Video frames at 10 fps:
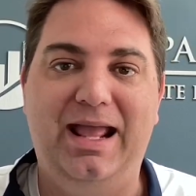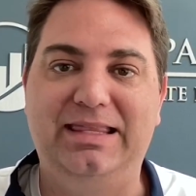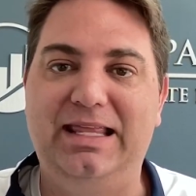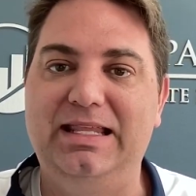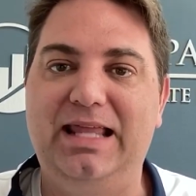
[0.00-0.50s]
At
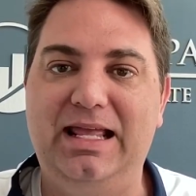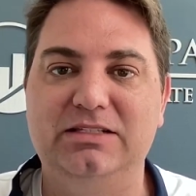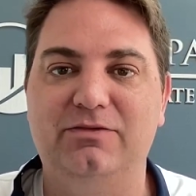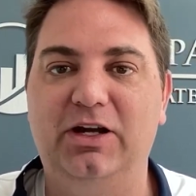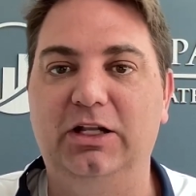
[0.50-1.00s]
the end of the day, it's
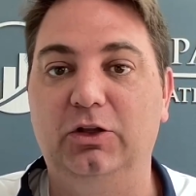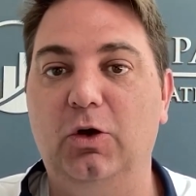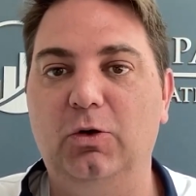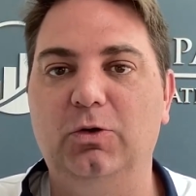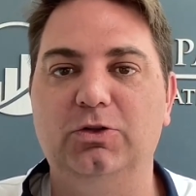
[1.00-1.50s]
very
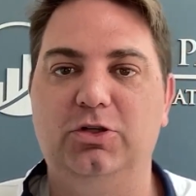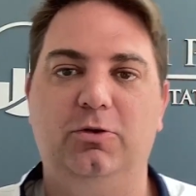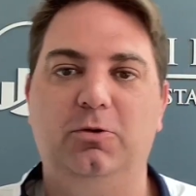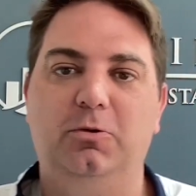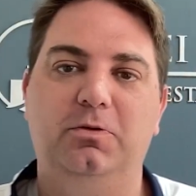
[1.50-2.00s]
local
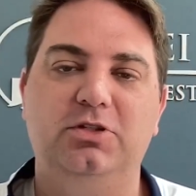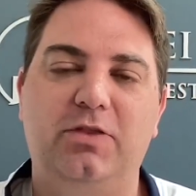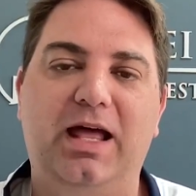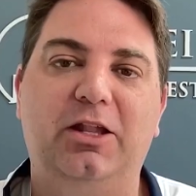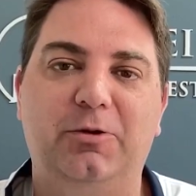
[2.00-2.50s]
to
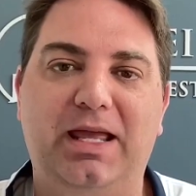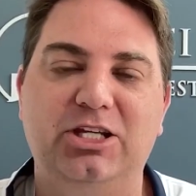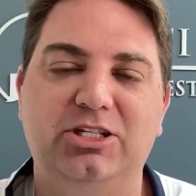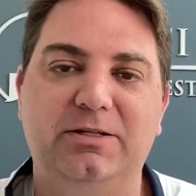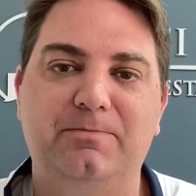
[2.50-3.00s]
that
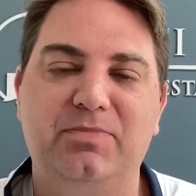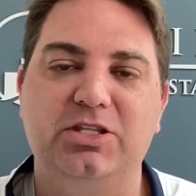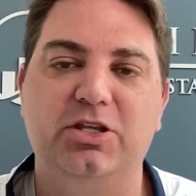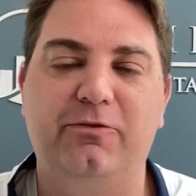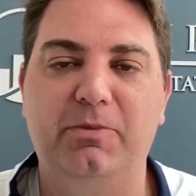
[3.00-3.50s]
location.
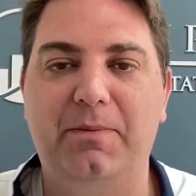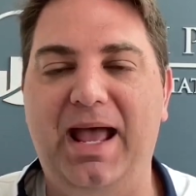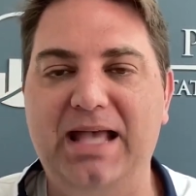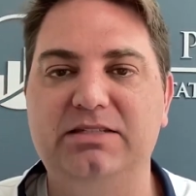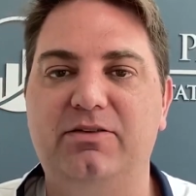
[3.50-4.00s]
So from a
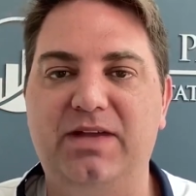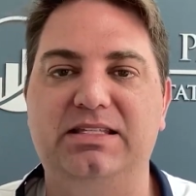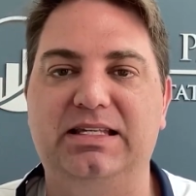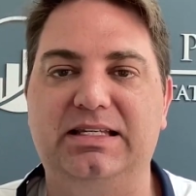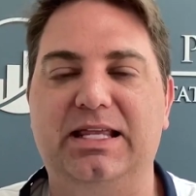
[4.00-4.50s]
passive
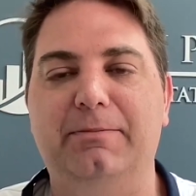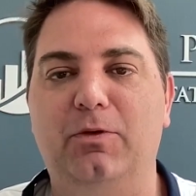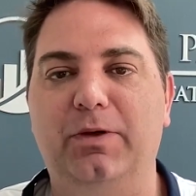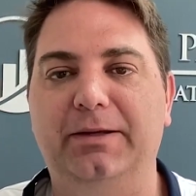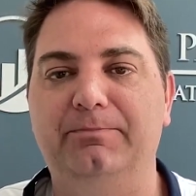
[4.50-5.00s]
investing
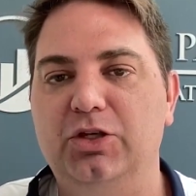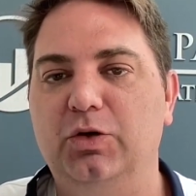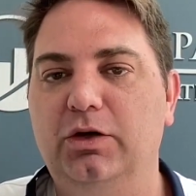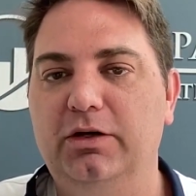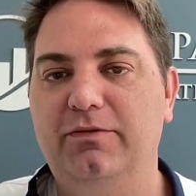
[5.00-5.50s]
standpoint,
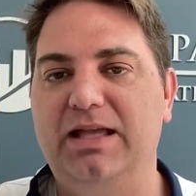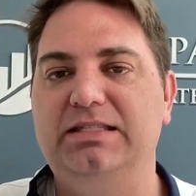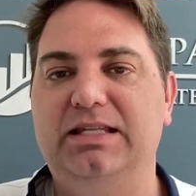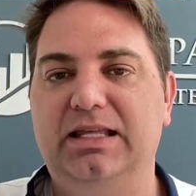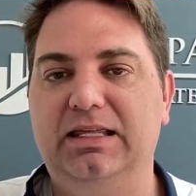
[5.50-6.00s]
you're
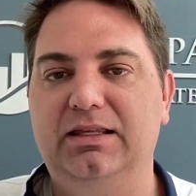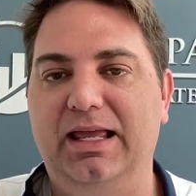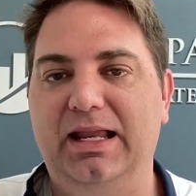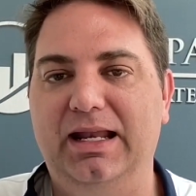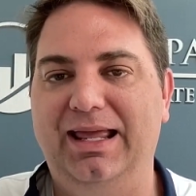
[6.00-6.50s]
investing
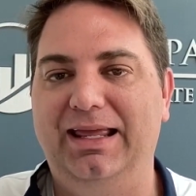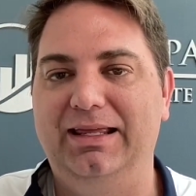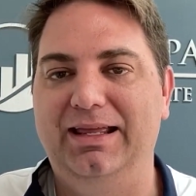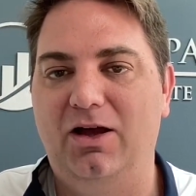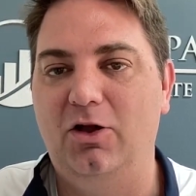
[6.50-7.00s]
in a
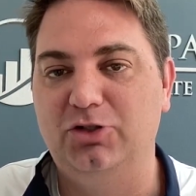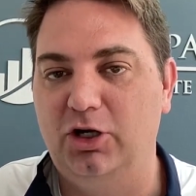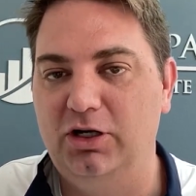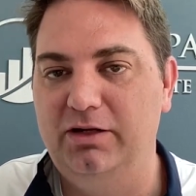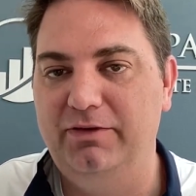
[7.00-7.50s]

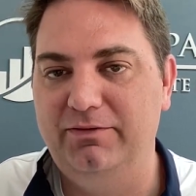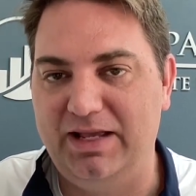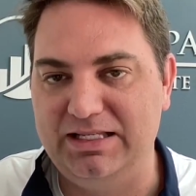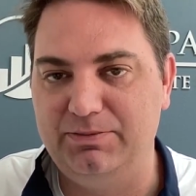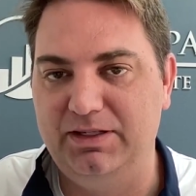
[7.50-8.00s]
alternative
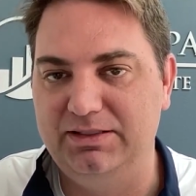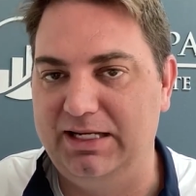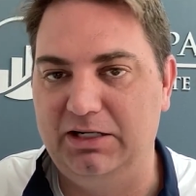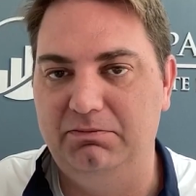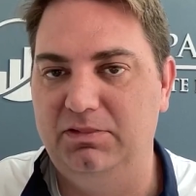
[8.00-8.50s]
investment,
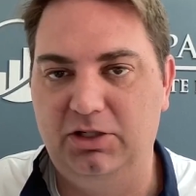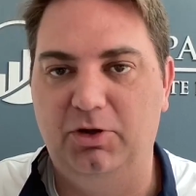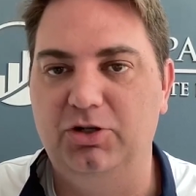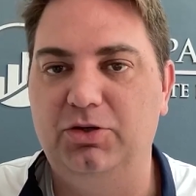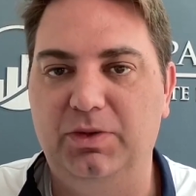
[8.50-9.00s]
say
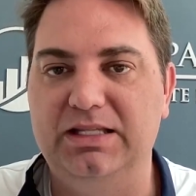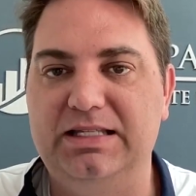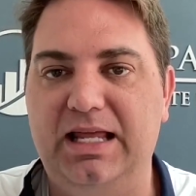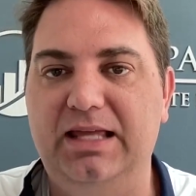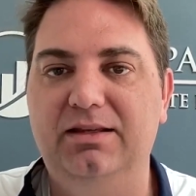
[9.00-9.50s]
commercial real
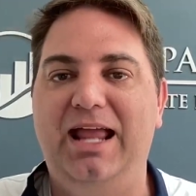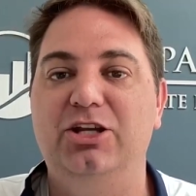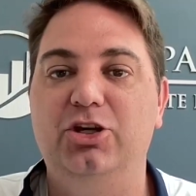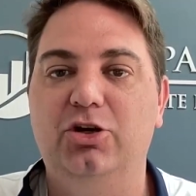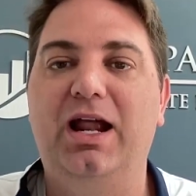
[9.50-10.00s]
estate,
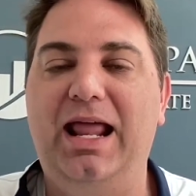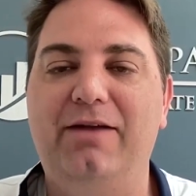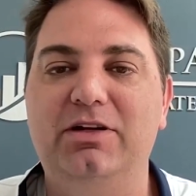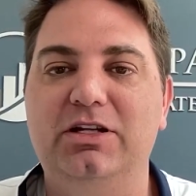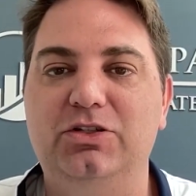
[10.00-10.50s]
and you're not
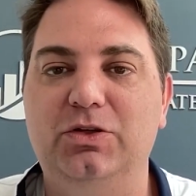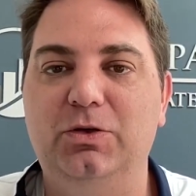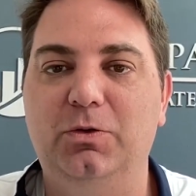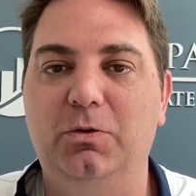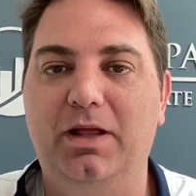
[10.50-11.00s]
having to
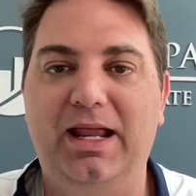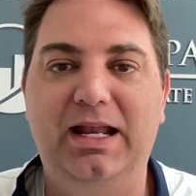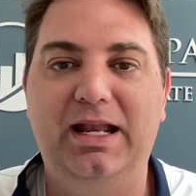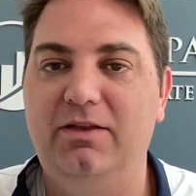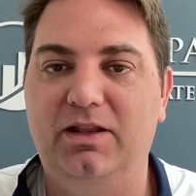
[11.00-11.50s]
do
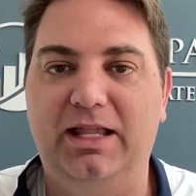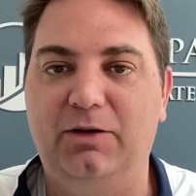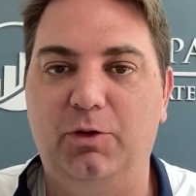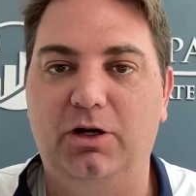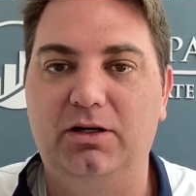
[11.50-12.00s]
any of the
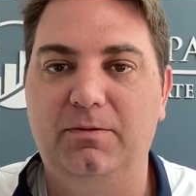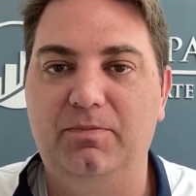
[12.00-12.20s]
legwork.